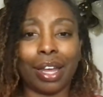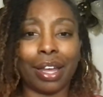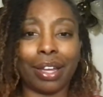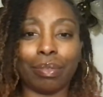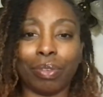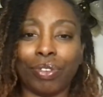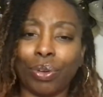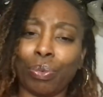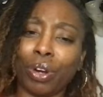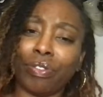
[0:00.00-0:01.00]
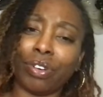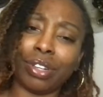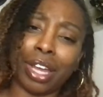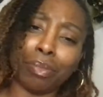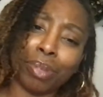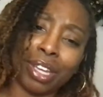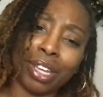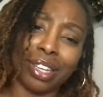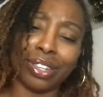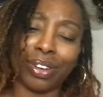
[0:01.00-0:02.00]
if it'll work for
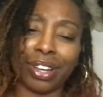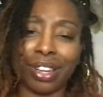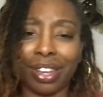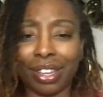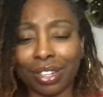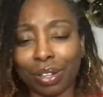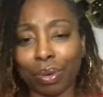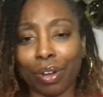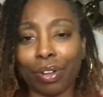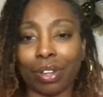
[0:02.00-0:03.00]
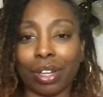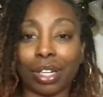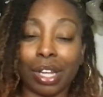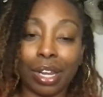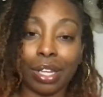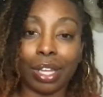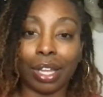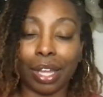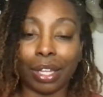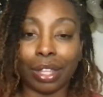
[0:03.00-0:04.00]
diabetes or cholesterol or
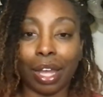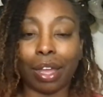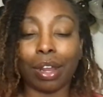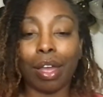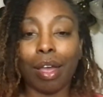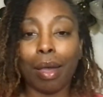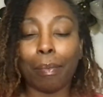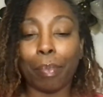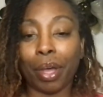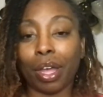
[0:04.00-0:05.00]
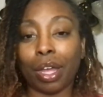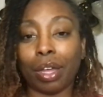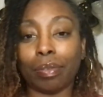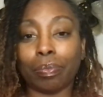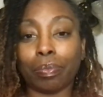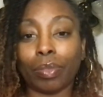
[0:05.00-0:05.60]
anything like that. But